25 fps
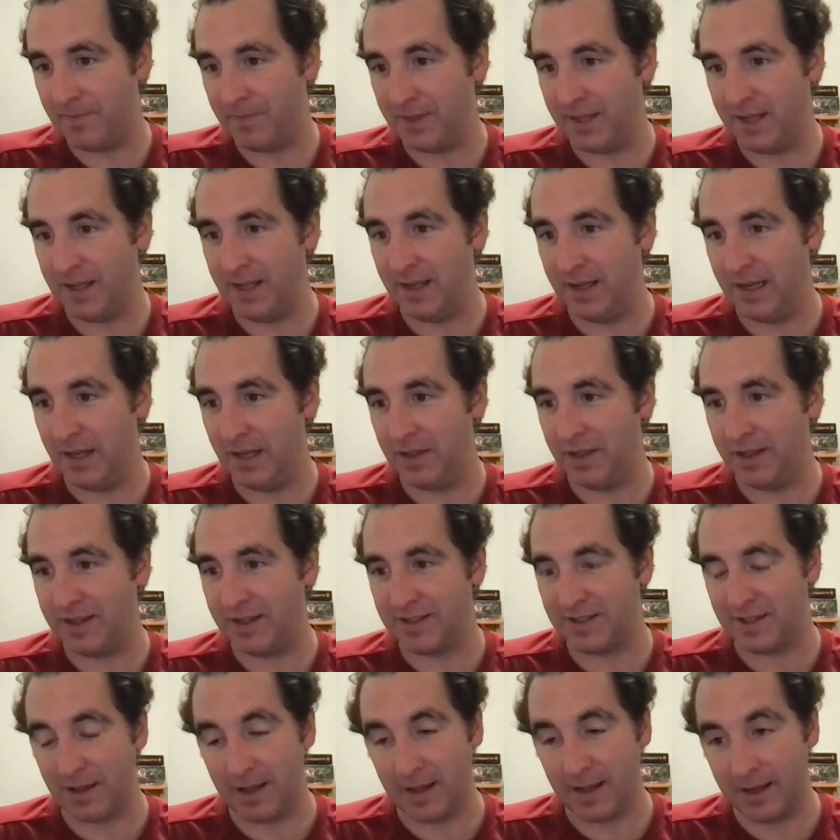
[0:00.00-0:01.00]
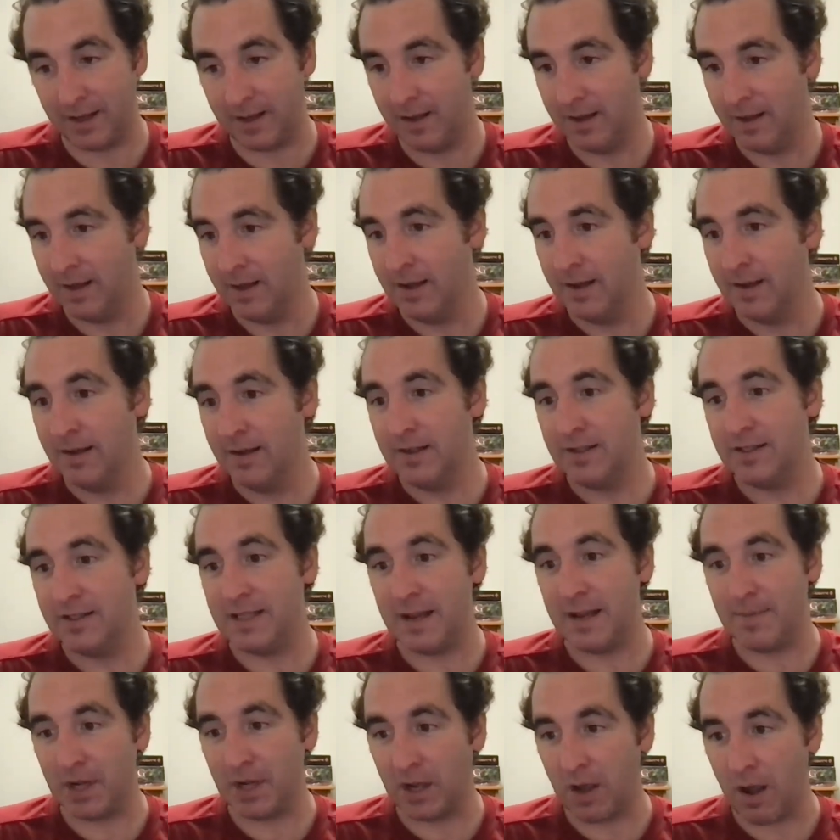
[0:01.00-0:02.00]
He thinks like
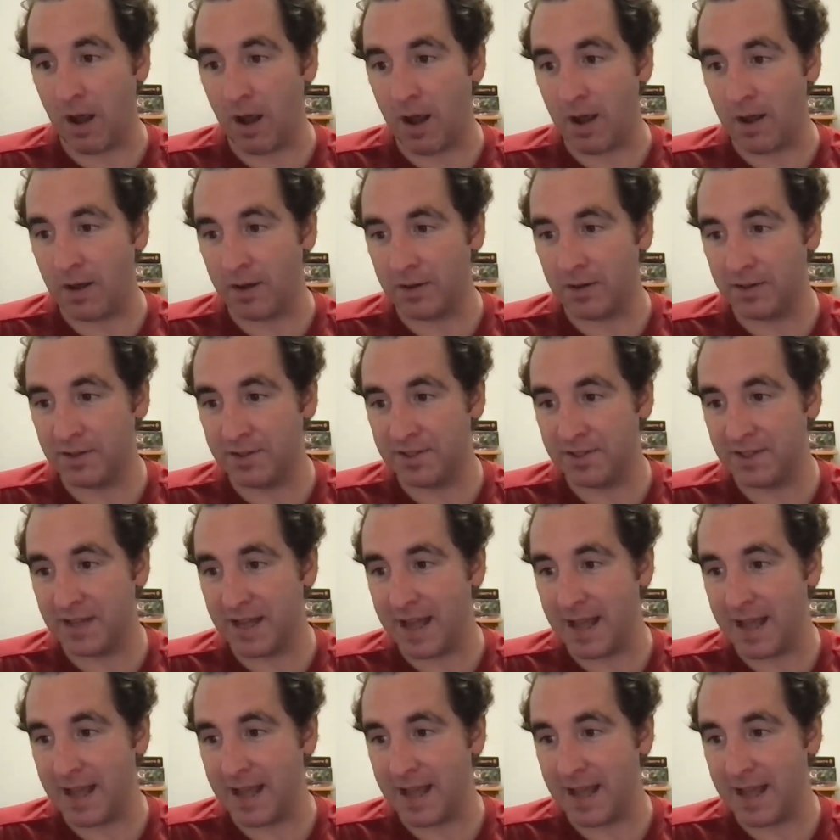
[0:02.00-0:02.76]
demagogues